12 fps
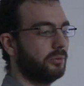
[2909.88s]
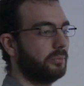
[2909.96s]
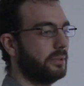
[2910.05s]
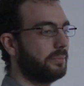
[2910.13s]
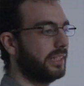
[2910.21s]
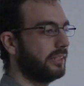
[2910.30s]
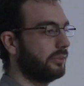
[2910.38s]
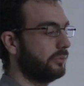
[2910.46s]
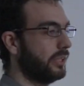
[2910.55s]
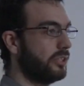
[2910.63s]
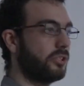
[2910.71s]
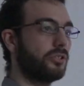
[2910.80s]
it will be very
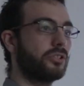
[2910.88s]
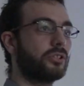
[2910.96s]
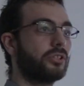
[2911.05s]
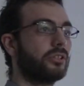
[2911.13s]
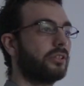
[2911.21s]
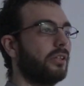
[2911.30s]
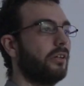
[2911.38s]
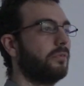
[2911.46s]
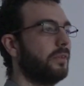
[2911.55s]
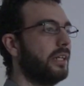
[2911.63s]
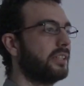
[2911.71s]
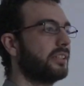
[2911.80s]
audacious
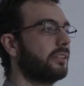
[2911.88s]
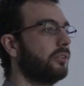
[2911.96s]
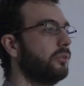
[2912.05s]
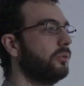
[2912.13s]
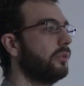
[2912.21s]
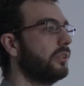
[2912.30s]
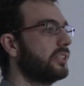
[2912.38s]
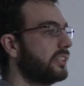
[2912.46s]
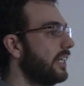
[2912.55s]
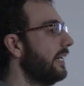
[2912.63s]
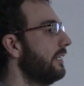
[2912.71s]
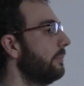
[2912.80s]
of us to
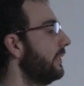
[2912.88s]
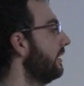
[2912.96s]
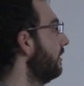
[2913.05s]
assign a